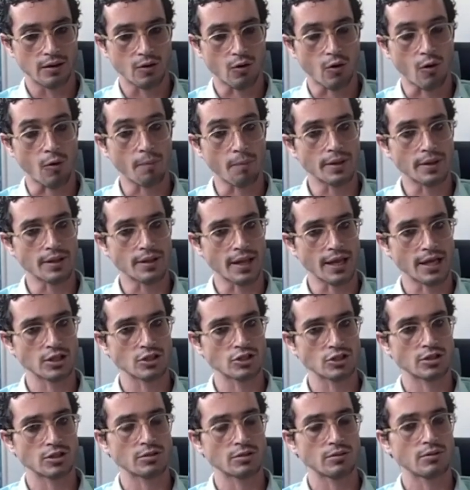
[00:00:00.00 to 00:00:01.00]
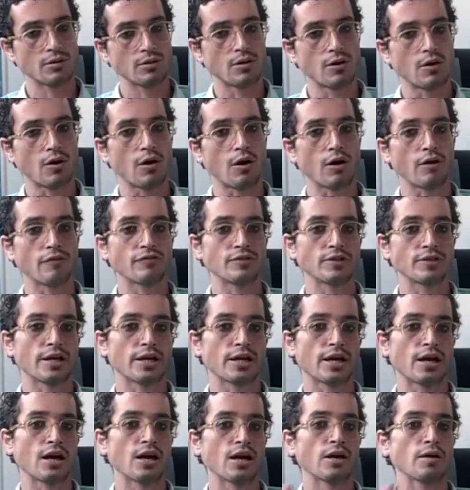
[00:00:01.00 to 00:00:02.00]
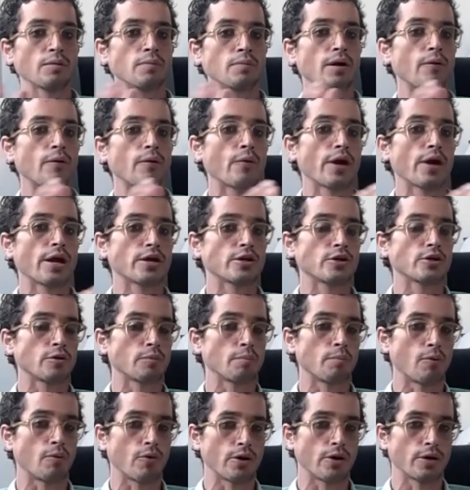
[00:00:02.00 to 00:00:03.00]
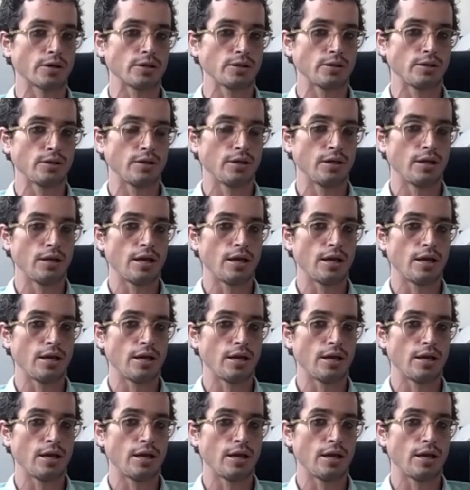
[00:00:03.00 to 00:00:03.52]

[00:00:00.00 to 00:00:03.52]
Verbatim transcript: combination of the karma where you're born